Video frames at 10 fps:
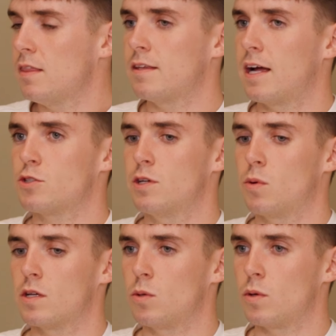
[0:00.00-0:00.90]
they naturally
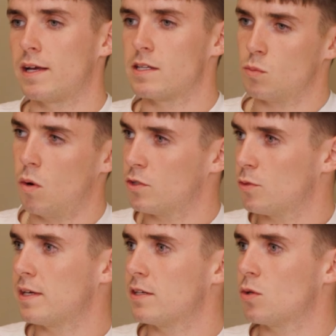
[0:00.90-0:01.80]
want to go against what they're
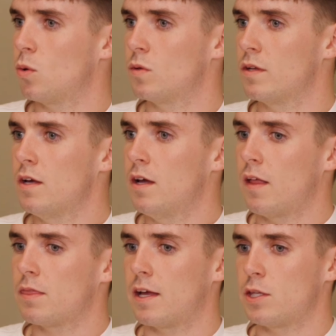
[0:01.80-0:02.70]
being told,
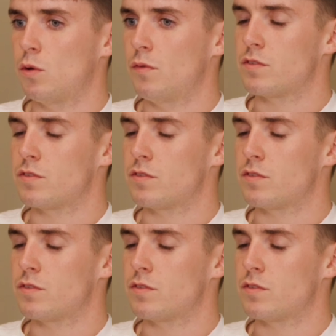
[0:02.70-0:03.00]
that you've